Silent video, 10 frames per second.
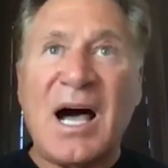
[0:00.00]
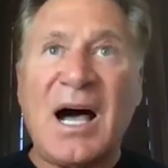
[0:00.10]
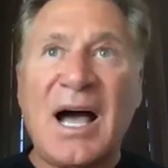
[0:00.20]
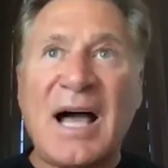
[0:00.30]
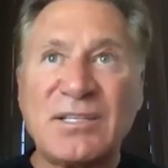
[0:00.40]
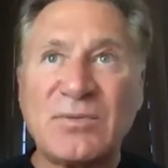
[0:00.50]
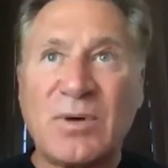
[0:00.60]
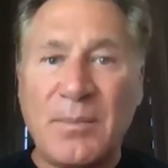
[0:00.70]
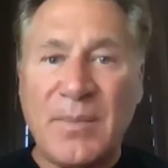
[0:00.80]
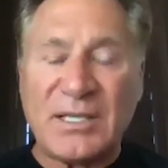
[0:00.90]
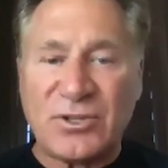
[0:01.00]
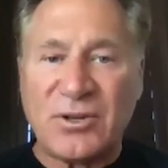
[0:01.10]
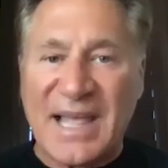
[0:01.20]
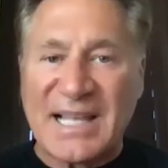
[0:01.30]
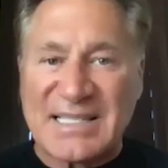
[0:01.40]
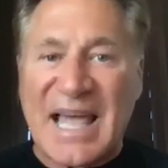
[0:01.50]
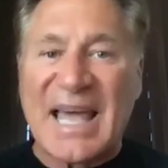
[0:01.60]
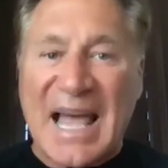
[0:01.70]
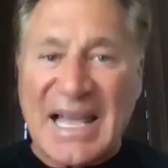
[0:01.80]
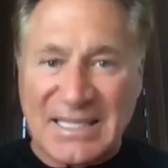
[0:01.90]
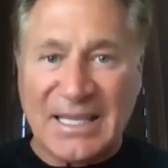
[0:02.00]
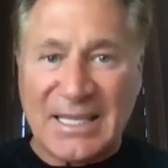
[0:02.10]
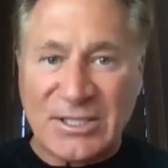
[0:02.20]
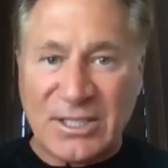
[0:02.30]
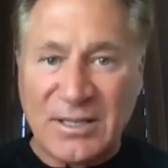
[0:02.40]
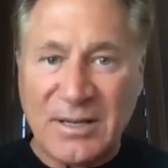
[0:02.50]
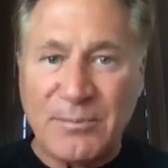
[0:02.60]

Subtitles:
I just want to make sure that's not isolation,